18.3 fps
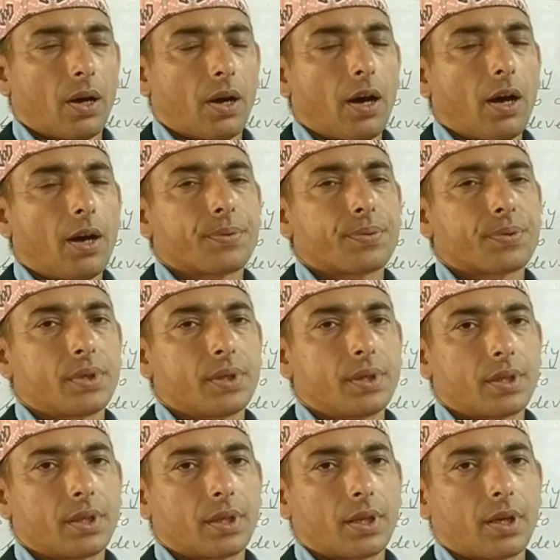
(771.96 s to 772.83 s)

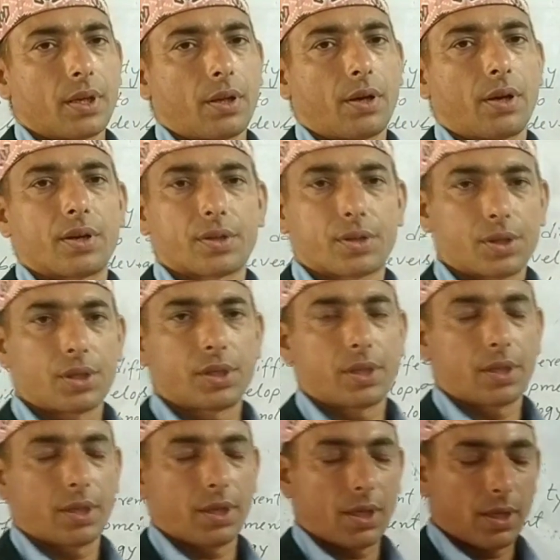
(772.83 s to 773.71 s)
off-seasonal or
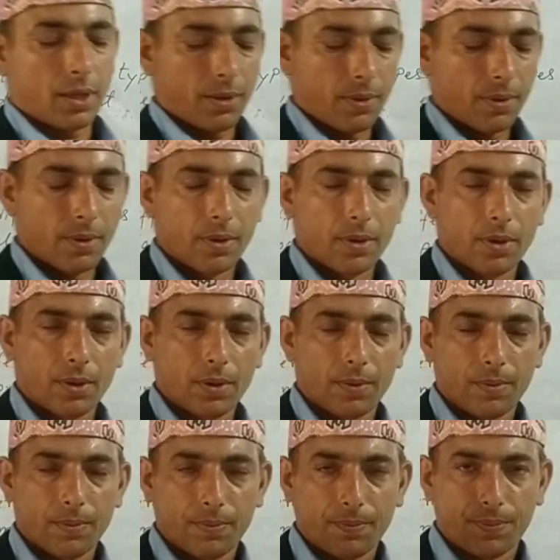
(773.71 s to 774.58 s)
seasonal
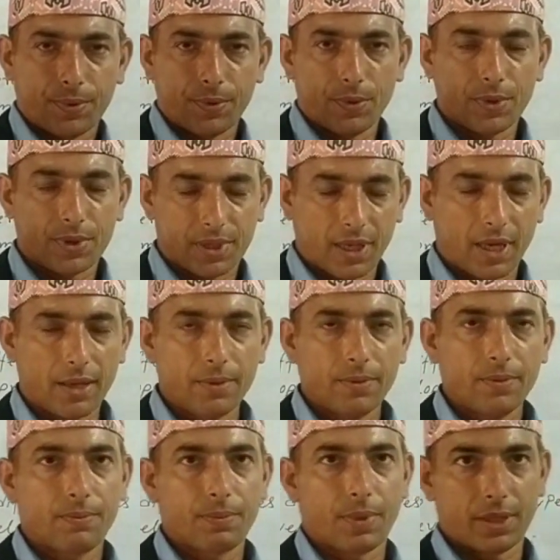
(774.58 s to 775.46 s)
fruits
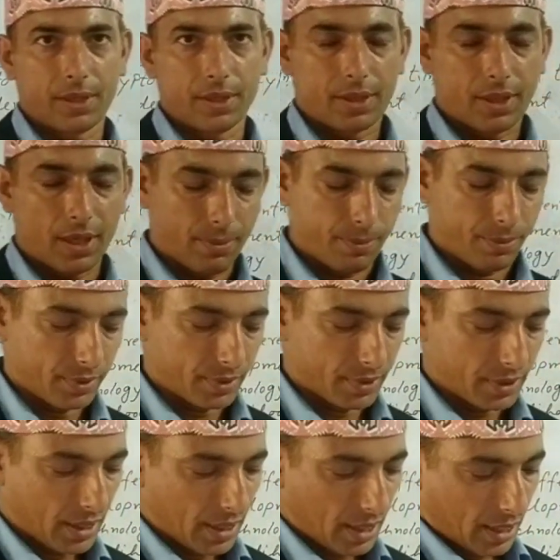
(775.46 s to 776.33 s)
and
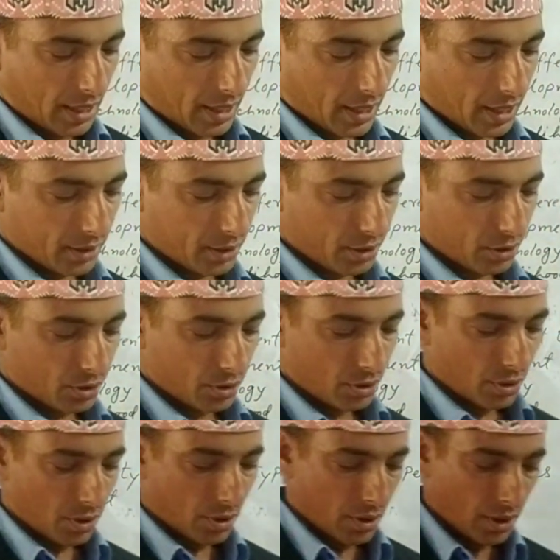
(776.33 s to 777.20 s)
vegetables. Like
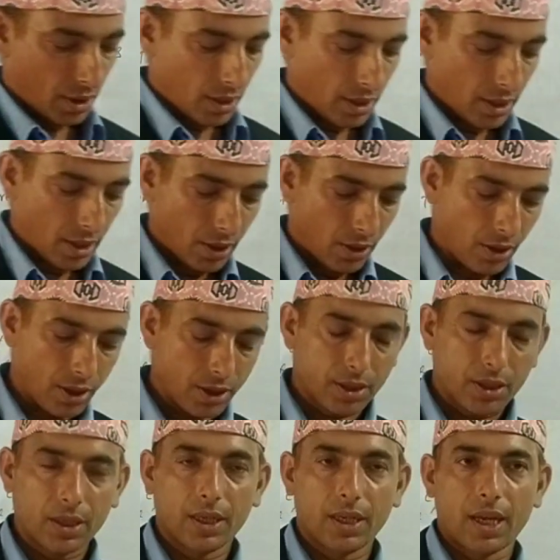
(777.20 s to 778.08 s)
this,
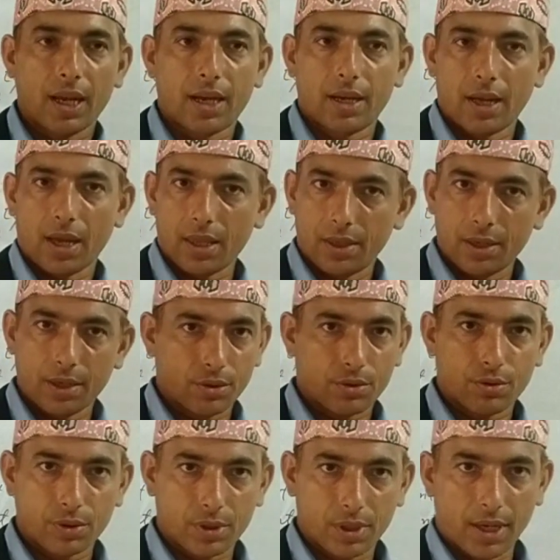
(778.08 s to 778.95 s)
hunting and
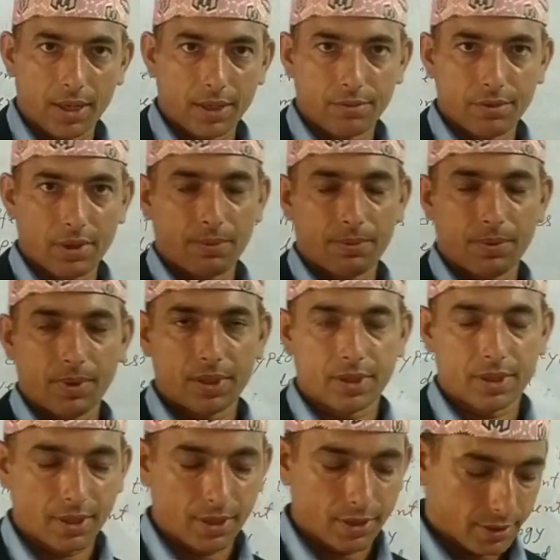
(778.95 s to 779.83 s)
gathering society we have
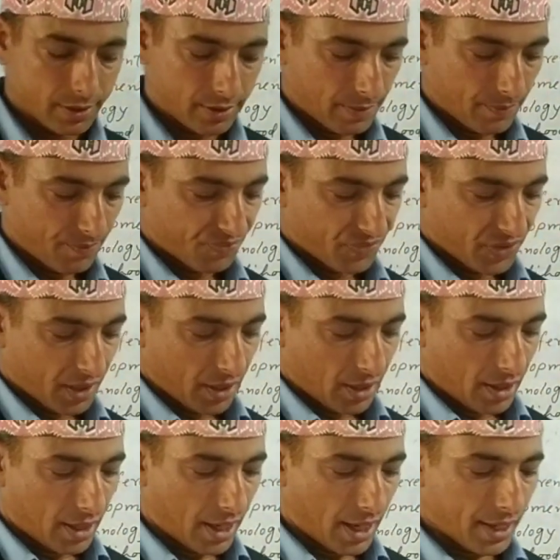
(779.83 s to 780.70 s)
discussed.
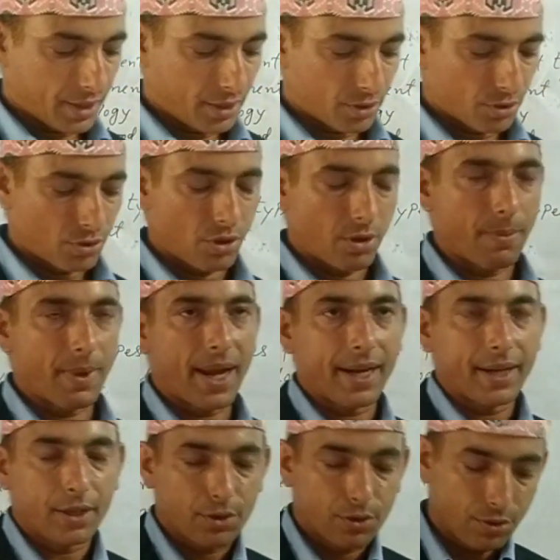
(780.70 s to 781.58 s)
Like this,
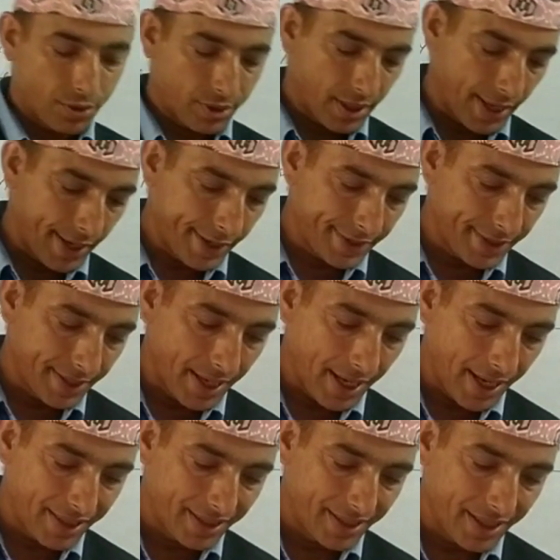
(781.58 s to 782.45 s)
nomadic society
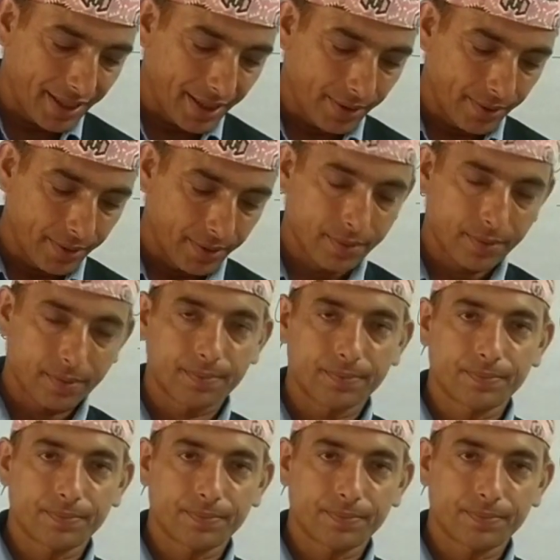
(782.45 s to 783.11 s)
are there.